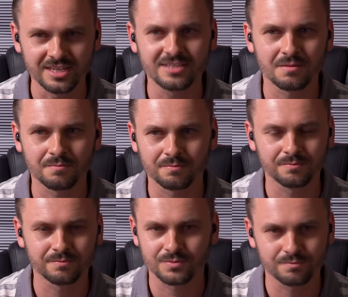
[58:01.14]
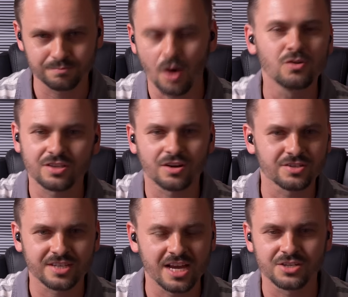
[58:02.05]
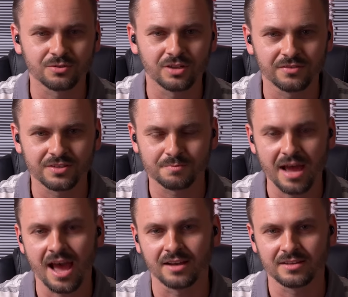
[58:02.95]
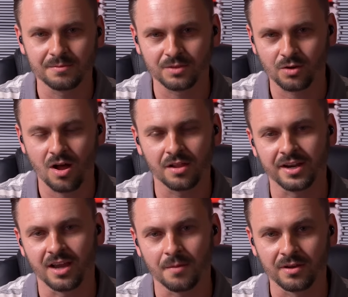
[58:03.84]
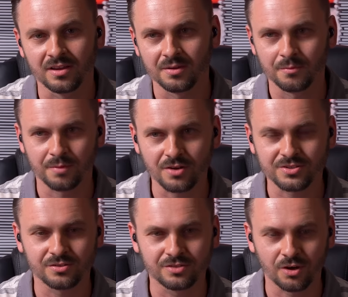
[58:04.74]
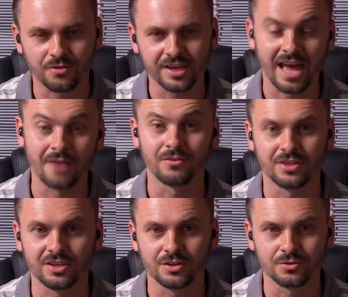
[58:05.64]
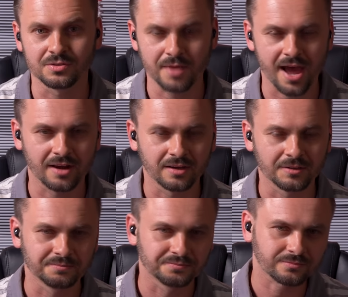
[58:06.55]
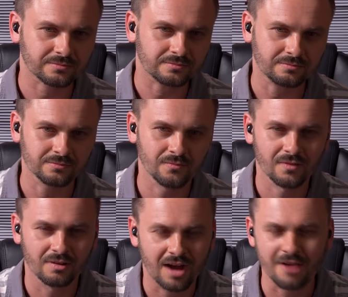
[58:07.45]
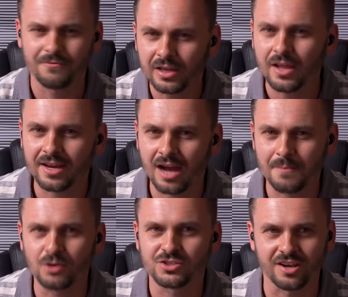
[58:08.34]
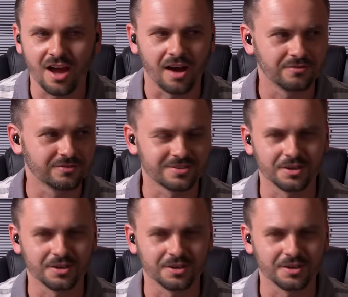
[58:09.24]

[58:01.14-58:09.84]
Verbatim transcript: need to post on a schedule if it's bad. Keep the quality up, but also don't think everything you do is bad. I feel like I post enough,